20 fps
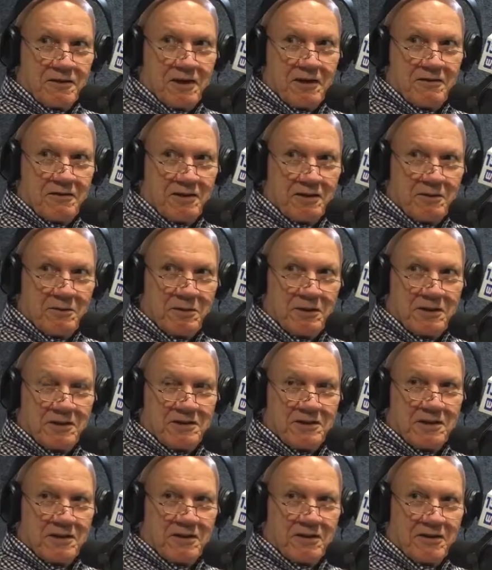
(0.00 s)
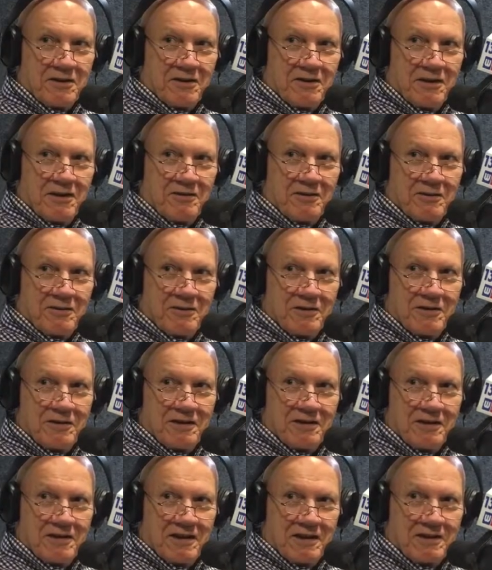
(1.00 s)
have it in the military. You have it
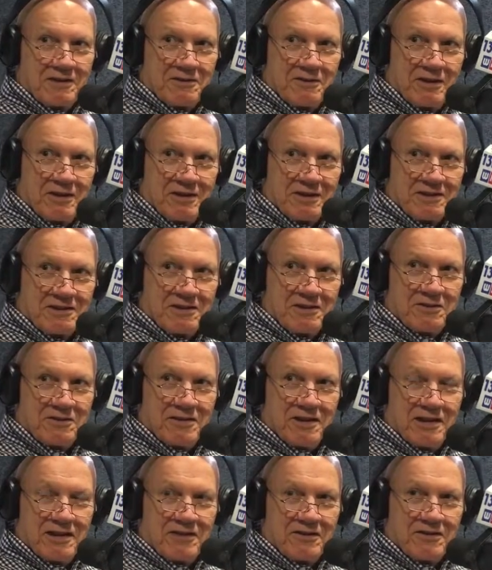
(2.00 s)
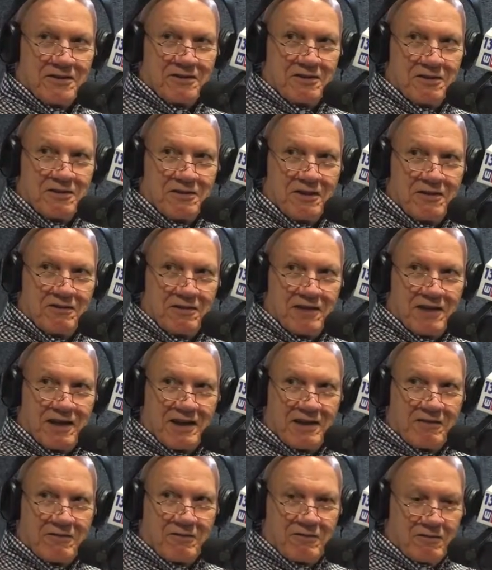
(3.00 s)
when electronics go down. You, you have a
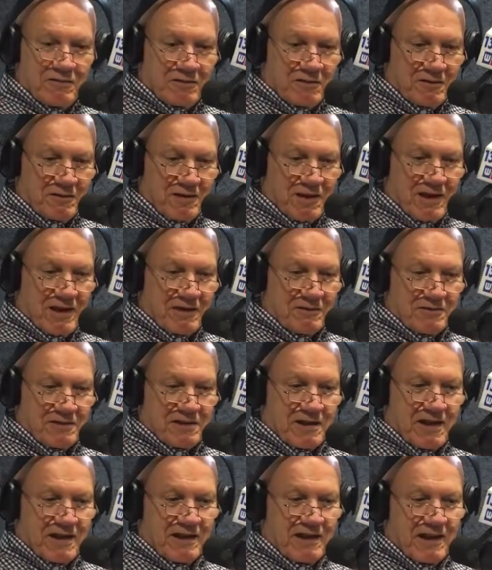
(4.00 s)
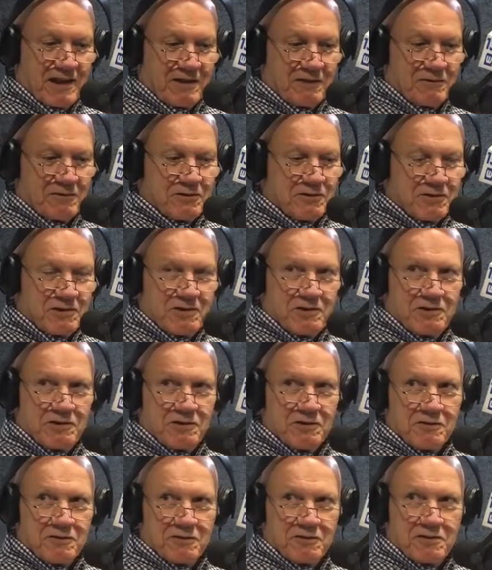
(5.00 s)
lot of a lot of sign language
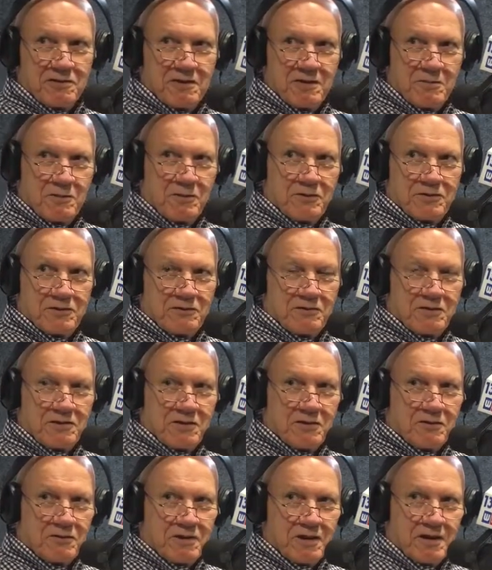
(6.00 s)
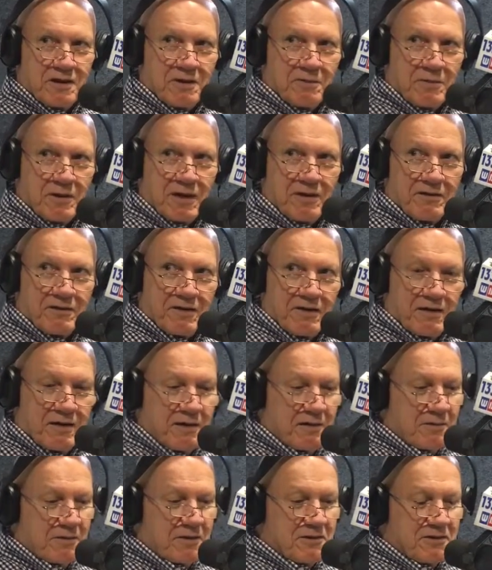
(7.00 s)
issues that most of us don't think about
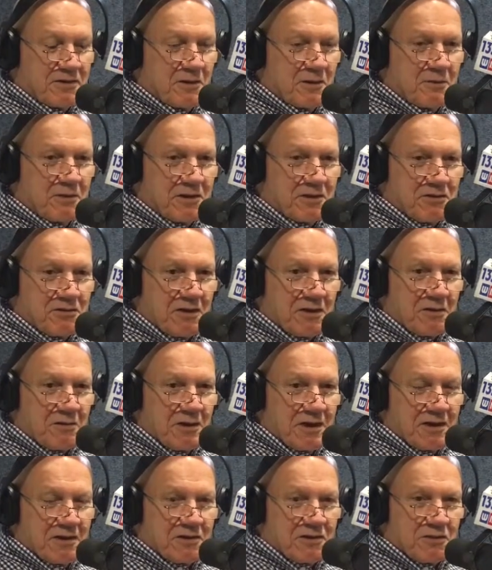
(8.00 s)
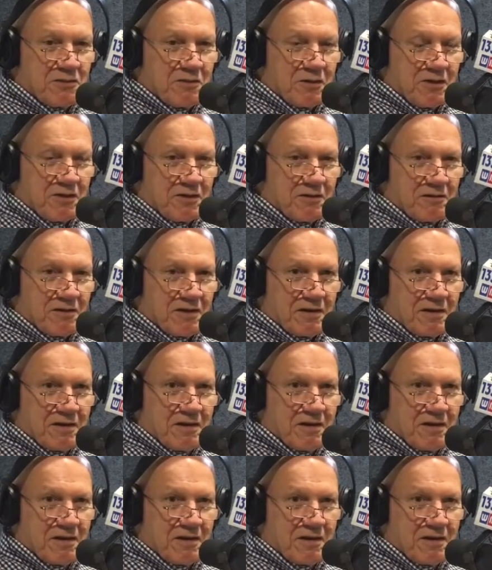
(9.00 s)
because nobody's trying to make us aware of it.